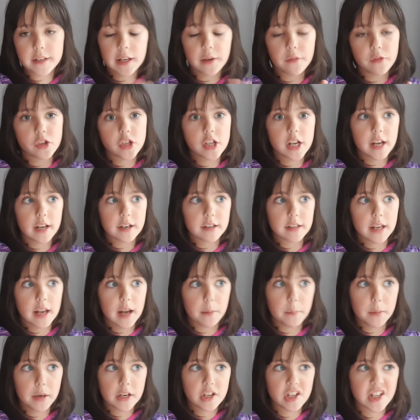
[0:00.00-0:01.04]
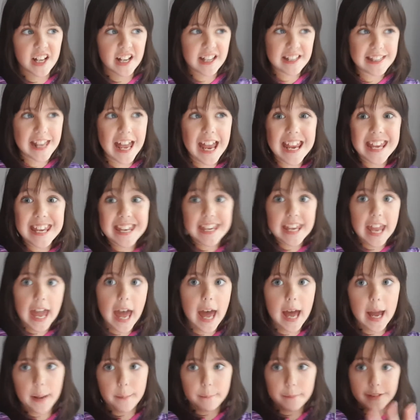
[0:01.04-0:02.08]
I haven't checked how many she has. Yeah,
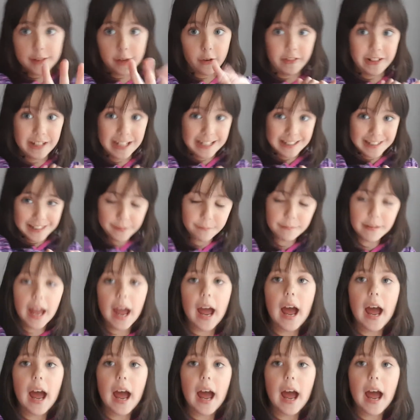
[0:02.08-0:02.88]
I'm sorry, Izzy.